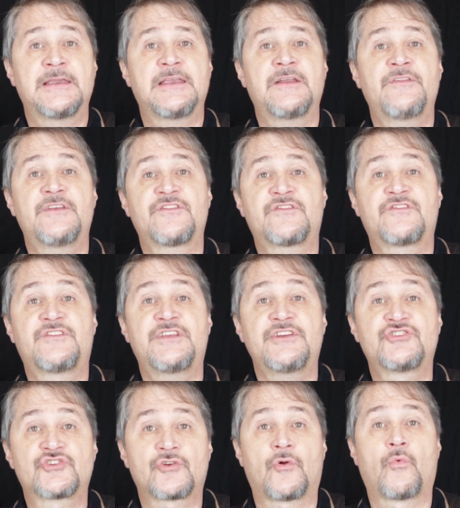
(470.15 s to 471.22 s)
in this
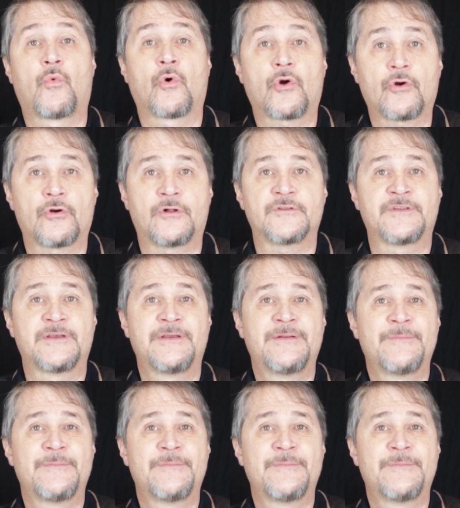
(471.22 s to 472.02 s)
digital world,